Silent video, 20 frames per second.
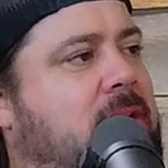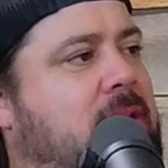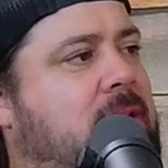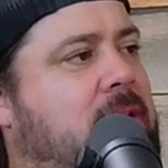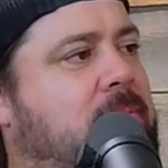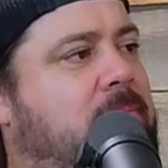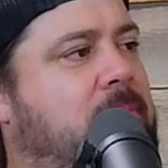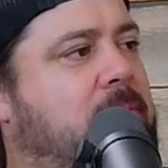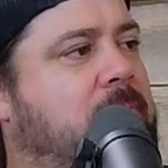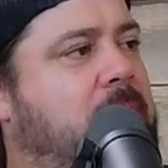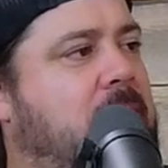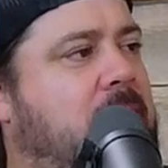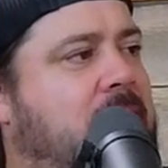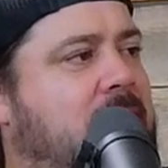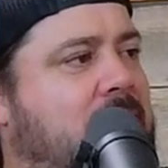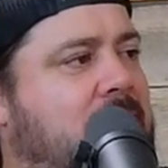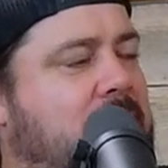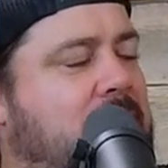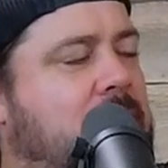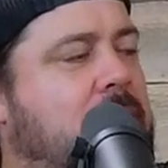time.
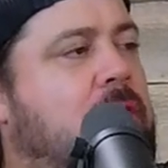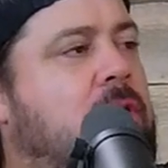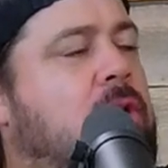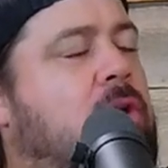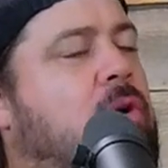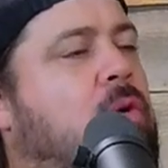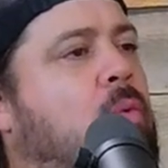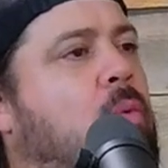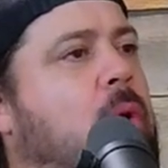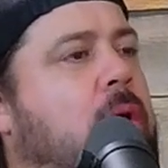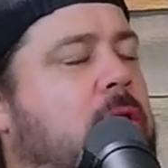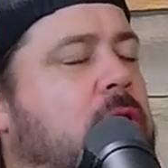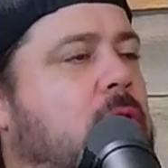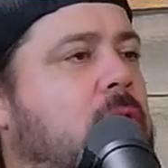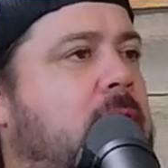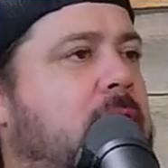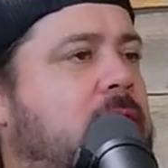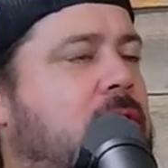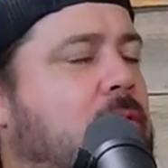Depending on what, it's okay.